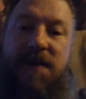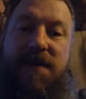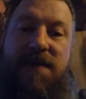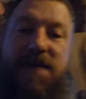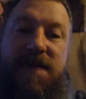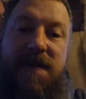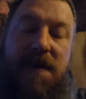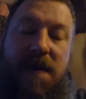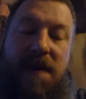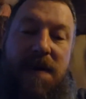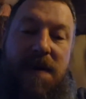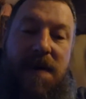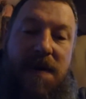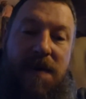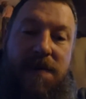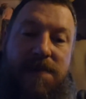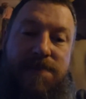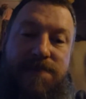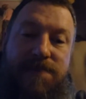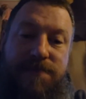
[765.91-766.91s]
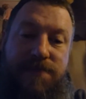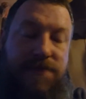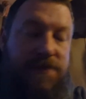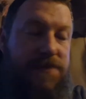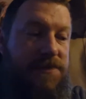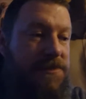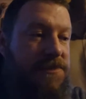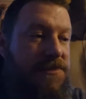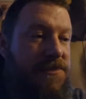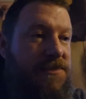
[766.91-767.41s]
So
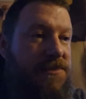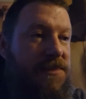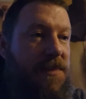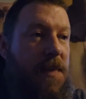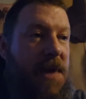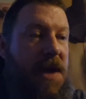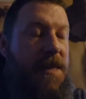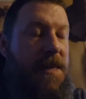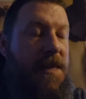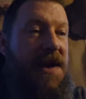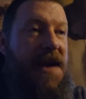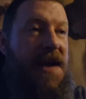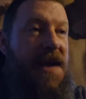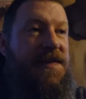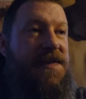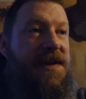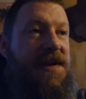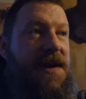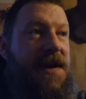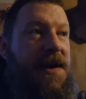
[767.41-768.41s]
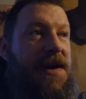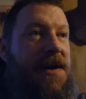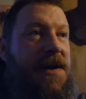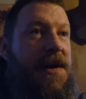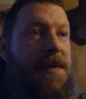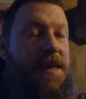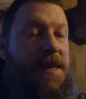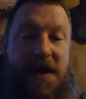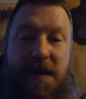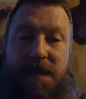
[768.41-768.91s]
maybe next year
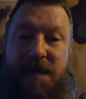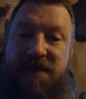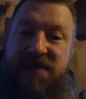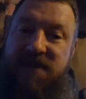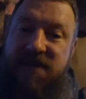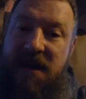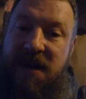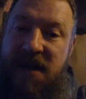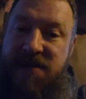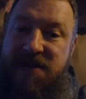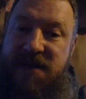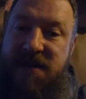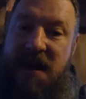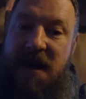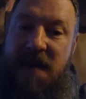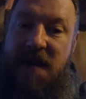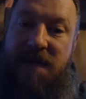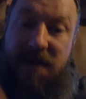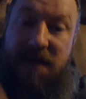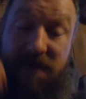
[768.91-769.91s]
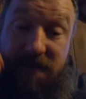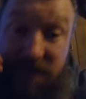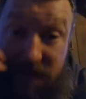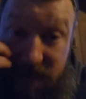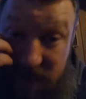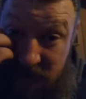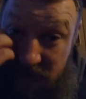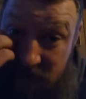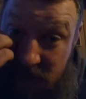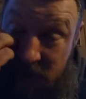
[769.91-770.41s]
I'm gonna help this rancher out
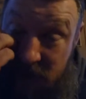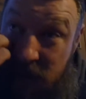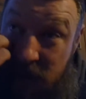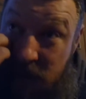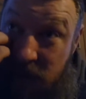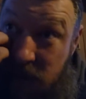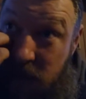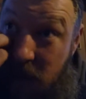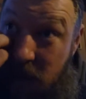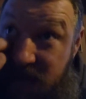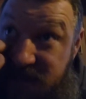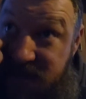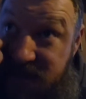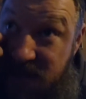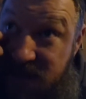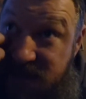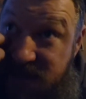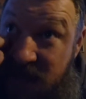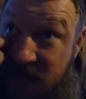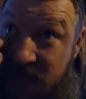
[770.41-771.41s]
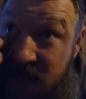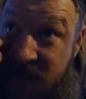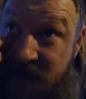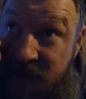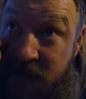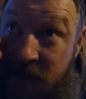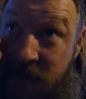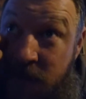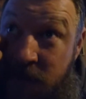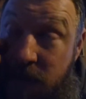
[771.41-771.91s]
this rest of the
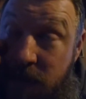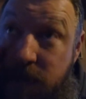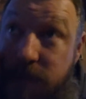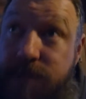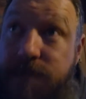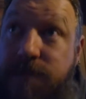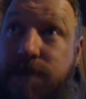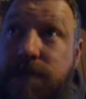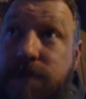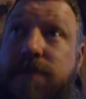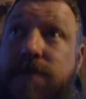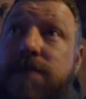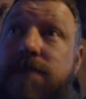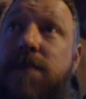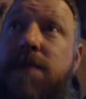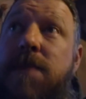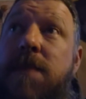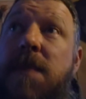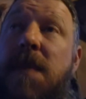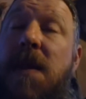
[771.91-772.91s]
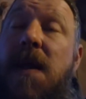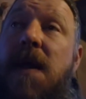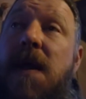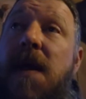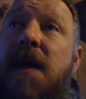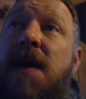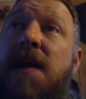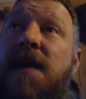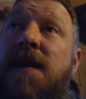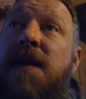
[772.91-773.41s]
season,
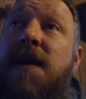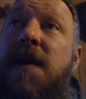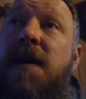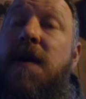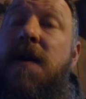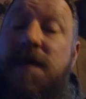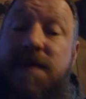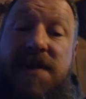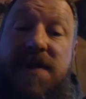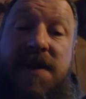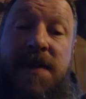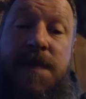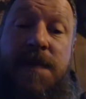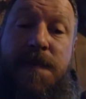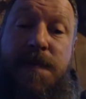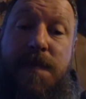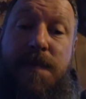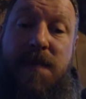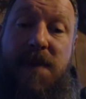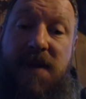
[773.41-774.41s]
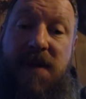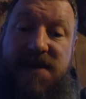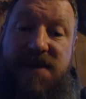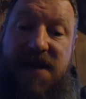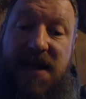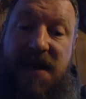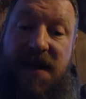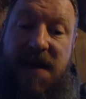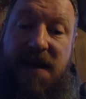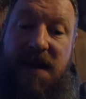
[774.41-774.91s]
and hopefully be able to
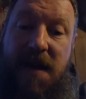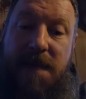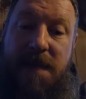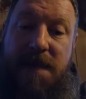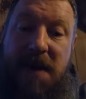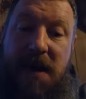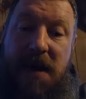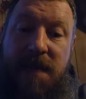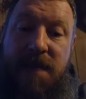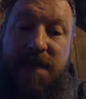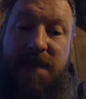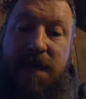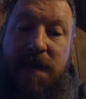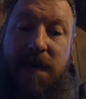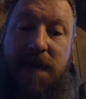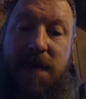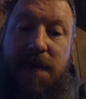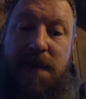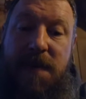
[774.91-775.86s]
take care of that problem for him.